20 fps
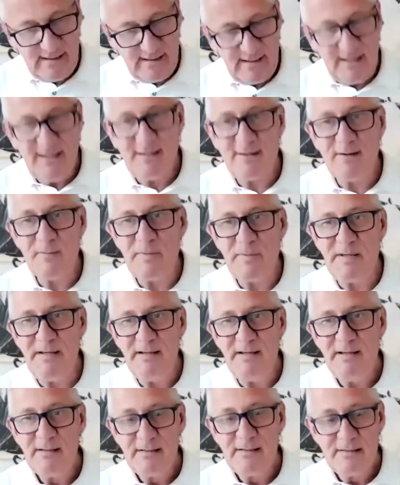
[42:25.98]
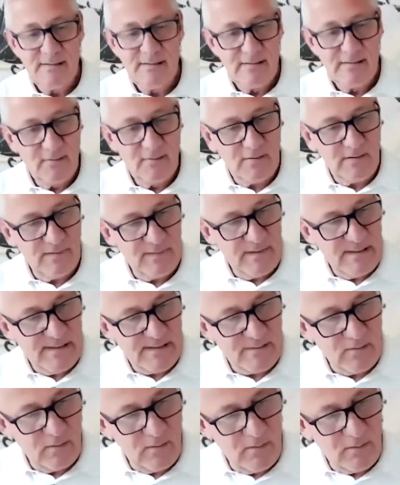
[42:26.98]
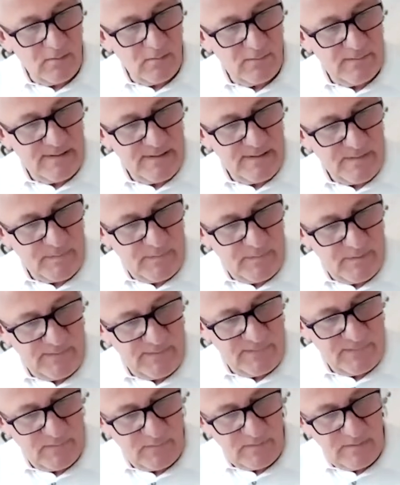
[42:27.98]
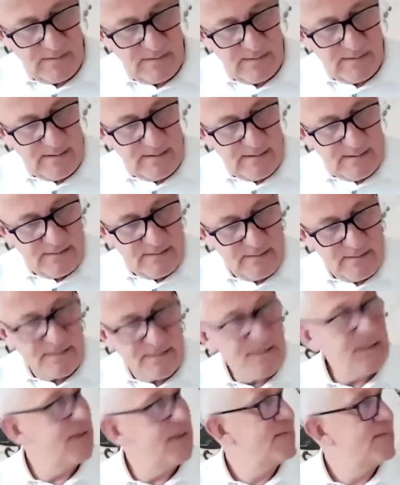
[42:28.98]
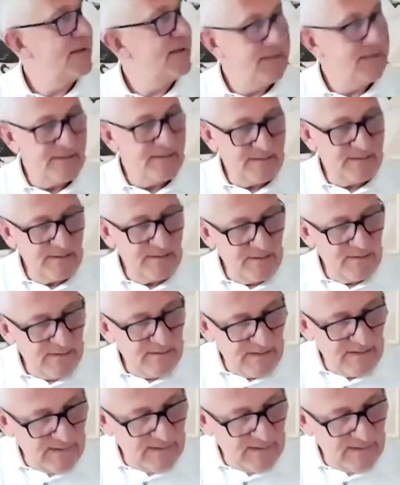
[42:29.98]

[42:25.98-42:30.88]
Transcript: it could be. Look at this. Oh, these are beautiful. Excuse me, did you see